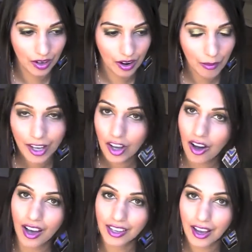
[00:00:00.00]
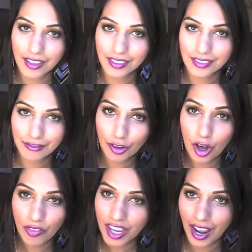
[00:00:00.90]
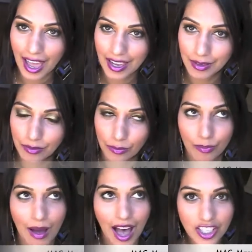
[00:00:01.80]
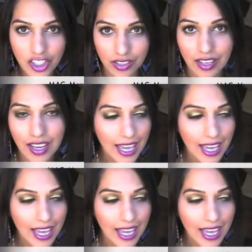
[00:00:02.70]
oh my god, I forgot that I had Margin.